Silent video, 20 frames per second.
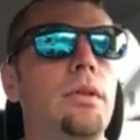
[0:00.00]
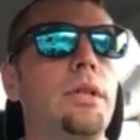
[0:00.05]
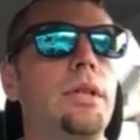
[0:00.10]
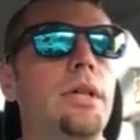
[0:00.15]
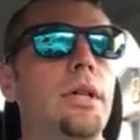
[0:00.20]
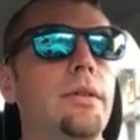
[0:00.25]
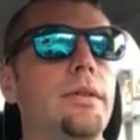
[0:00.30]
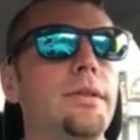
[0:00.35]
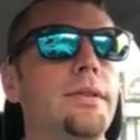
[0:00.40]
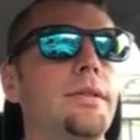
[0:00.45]
You
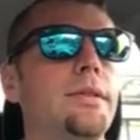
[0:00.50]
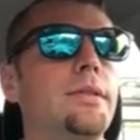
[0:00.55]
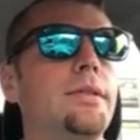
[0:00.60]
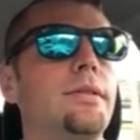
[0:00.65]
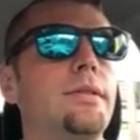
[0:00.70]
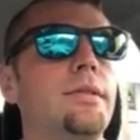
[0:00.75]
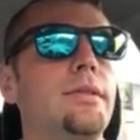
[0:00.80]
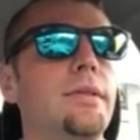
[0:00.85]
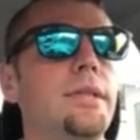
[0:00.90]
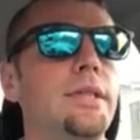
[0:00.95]
know, this
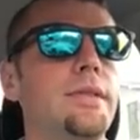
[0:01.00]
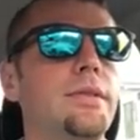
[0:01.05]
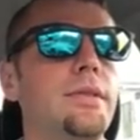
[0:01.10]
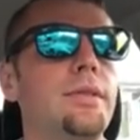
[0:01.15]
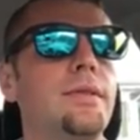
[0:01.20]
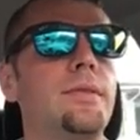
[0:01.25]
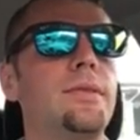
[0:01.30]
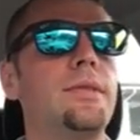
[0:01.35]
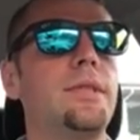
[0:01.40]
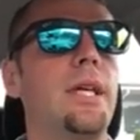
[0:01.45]
is this
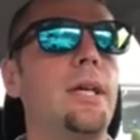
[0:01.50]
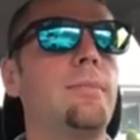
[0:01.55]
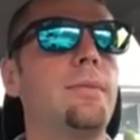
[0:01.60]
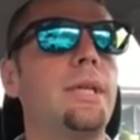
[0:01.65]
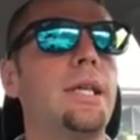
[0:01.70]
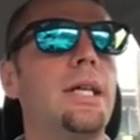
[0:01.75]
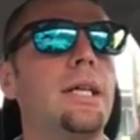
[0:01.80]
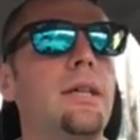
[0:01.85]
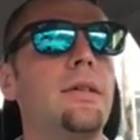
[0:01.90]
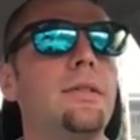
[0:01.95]
is
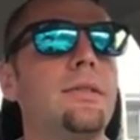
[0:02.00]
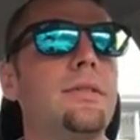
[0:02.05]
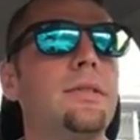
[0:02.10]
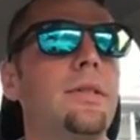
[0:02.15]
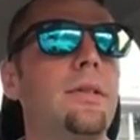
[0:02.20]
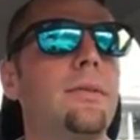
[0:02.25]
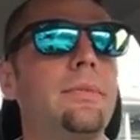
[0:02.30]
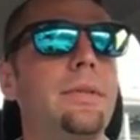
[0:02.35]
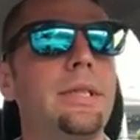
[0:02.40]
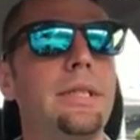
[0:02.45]
stepping out in
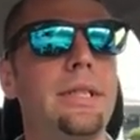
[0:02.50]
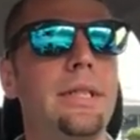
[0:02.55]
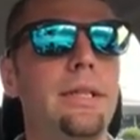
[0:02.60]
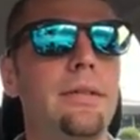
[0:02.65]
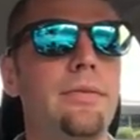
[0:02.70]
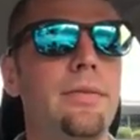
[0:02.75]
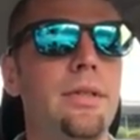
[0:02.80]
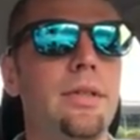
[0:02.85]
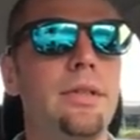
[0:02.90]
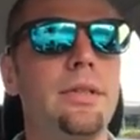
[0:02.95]
something
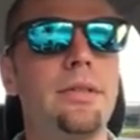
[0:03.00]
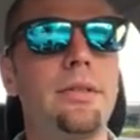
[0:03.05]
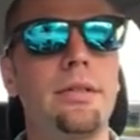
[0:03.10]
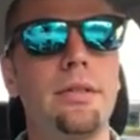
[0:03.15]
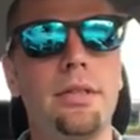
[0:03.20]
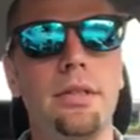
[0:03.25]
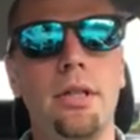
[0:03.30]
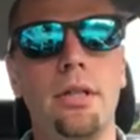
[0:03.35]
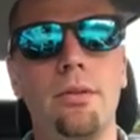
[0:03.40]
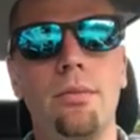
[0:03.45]
different.
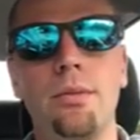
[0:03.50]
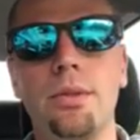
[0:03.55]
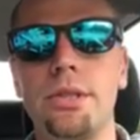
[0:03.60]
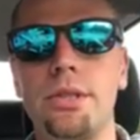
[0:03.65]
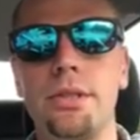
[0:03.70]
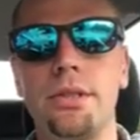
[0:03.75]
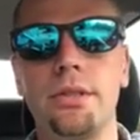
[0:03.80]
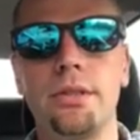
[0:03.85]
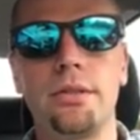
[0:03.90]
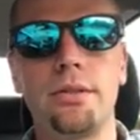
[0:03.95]
You know,
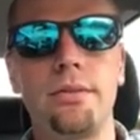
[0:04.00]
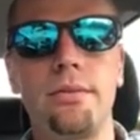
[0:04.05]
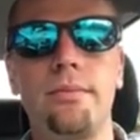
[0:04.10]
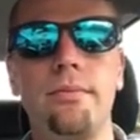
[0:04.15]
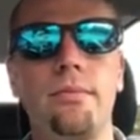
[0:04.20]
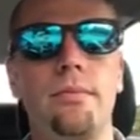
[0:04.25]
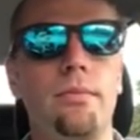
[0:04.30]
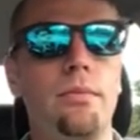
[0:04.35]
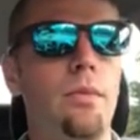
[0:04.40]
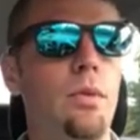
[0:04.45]
which is
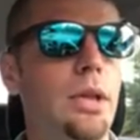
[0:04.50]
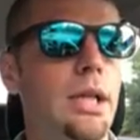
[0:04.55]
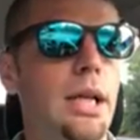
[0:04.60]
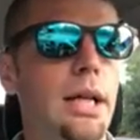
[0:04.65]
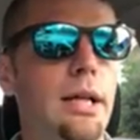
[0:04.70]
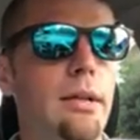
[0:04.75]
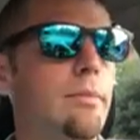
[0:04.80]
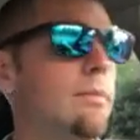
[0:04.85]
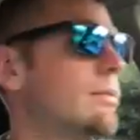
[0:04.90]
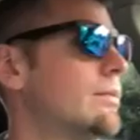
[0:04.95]
what
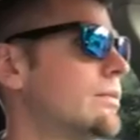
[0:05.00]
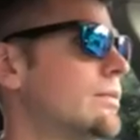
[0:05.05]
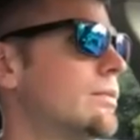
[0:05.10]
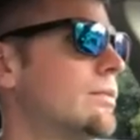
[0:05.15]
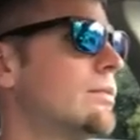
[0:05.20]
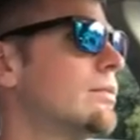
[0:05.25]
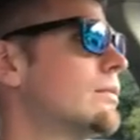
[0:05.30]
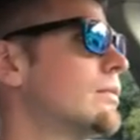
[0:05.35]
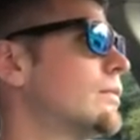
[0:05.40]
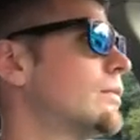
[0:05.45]
I
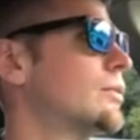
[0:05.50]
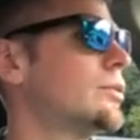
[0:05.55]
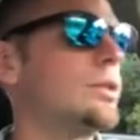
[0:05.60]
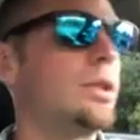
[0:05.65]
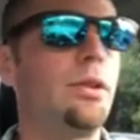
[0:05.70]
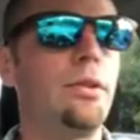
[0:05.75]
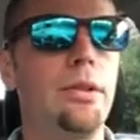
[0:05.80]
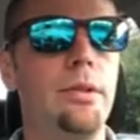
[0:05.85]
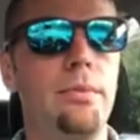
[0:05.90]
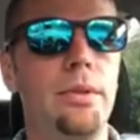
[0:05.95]

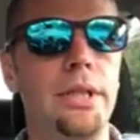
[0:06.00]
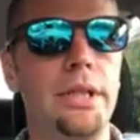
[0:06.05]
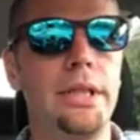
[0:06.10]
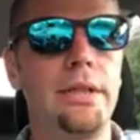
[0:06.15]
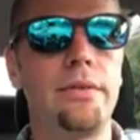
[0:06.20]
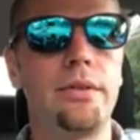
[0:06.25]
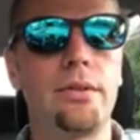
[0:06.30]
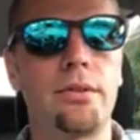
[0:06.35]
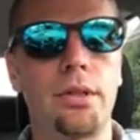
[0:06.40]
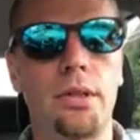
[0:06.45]
truly
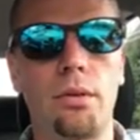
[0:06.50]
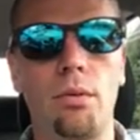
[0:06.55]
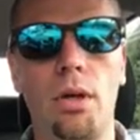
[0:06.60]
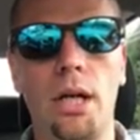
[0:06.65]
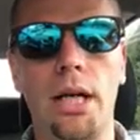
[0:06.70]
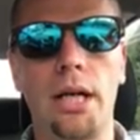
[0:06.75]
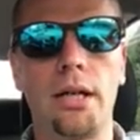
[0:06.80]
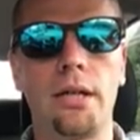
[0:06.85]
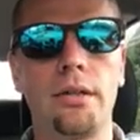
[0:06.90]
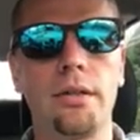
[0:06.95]
believe is
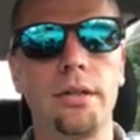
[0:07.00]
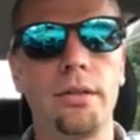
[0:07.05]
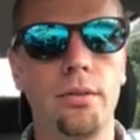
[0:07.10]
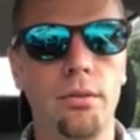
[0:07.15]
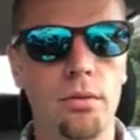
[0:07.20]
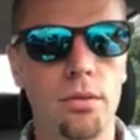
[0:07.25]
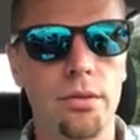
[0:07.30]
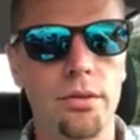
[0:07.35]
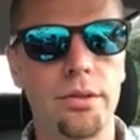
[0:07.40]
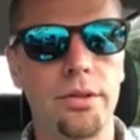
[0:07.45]
required in
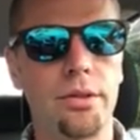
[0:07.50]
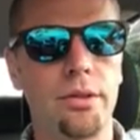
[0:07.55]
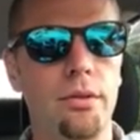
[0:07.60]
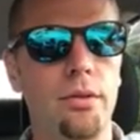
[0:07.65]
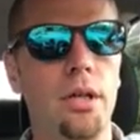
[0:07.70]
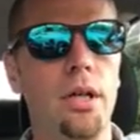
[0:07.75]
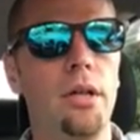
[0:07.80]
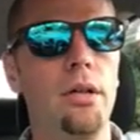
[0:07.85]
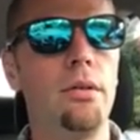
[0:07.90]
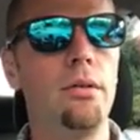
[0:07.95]
order to
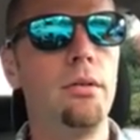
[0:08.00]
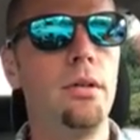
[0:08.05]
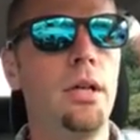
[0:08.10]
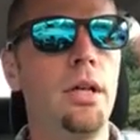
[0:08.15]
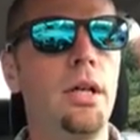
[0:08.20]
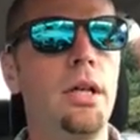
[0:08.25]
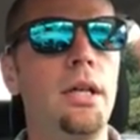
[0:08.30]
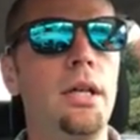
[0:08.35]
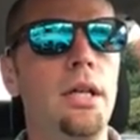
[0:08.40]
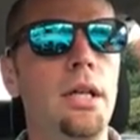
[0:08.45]
grow.
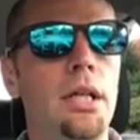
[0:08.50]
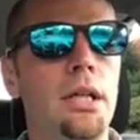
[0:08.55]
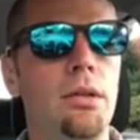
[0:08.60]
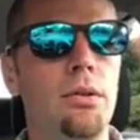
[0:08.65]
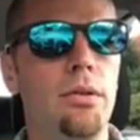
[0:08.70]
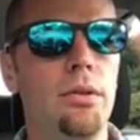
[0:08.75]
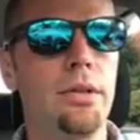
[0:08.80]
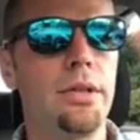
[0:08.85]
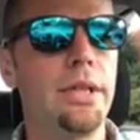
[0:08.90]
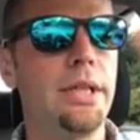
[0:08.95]
In
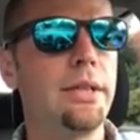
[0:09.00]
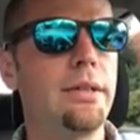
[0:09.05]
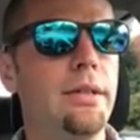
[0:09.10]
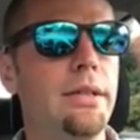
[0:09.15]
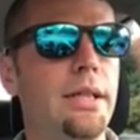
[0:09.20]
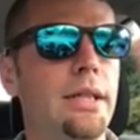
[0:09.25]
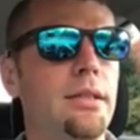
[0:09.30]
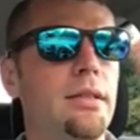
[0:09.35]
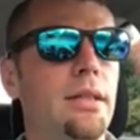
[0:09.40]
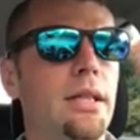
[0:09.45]
order to hit the
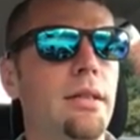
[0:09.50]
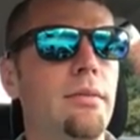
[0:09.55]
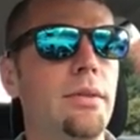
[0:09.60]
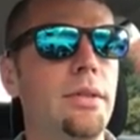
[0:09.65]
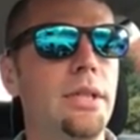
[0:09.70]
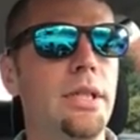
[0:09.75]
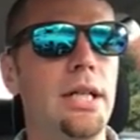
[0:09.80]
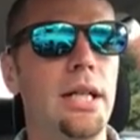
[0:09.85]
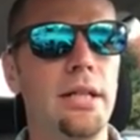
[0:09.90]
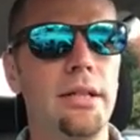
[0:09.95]
next level,
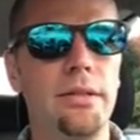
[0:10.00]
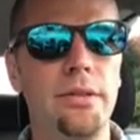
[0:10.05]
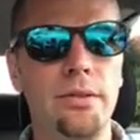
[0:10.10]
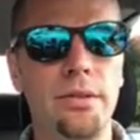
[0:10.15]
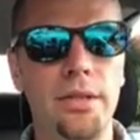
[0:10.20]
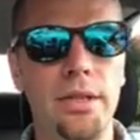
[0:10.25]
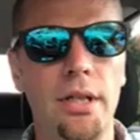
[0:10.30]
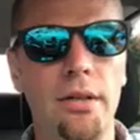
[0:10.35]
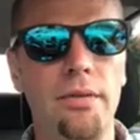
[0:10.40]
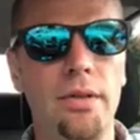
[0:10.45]
you got to do
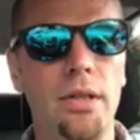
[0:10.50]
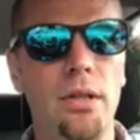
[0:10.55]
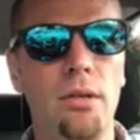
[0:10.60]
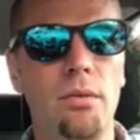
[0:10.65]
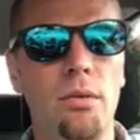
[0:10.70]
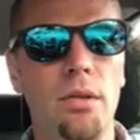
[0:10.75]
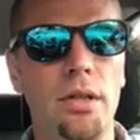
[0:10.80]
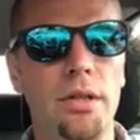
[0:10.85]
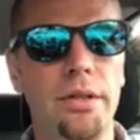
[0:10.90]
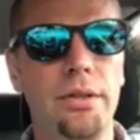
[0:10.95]
stuff you
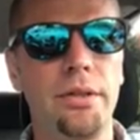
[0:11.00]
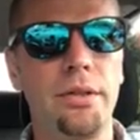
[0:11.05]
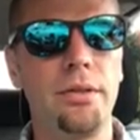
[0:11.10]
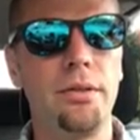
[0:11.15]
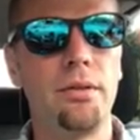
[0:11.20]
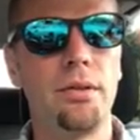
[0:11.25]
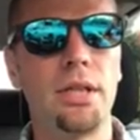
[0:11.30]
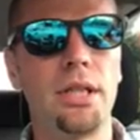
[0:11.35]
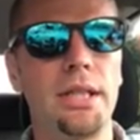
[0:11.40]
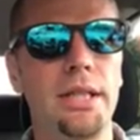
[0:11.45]
don't want to
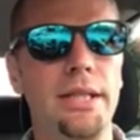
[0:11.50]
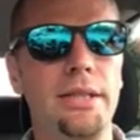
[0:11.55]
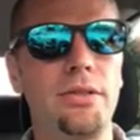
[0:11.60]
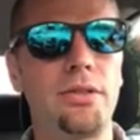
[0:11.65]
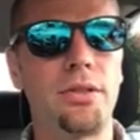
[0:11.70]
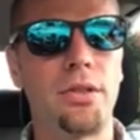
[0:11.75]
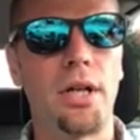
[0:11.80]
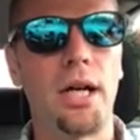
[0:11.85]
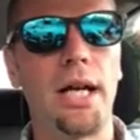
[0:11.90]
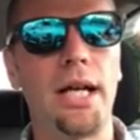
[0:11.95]
do, or at
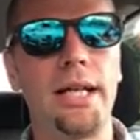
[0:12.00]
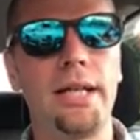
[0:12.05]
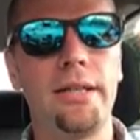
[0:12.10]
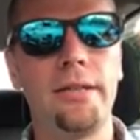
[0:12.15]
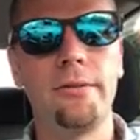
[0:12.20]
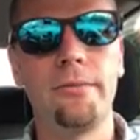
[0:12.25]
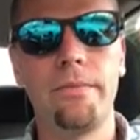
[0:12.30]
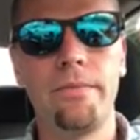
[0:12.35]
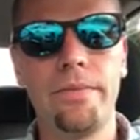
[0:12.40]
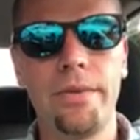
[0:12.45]
least try
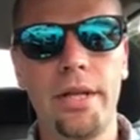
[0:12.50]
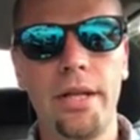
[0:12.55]
it.